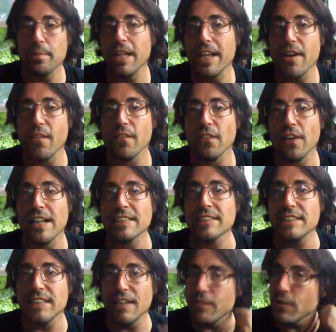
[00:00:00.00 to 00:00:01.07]
play over it and
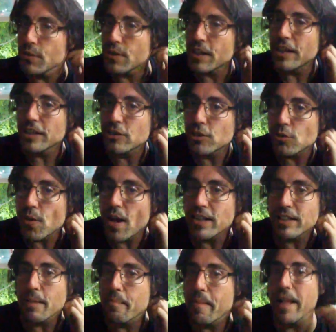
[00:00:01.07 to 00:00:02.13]
see if you can
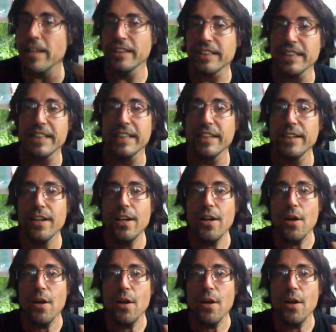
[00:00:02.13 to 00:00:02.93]
construct a melody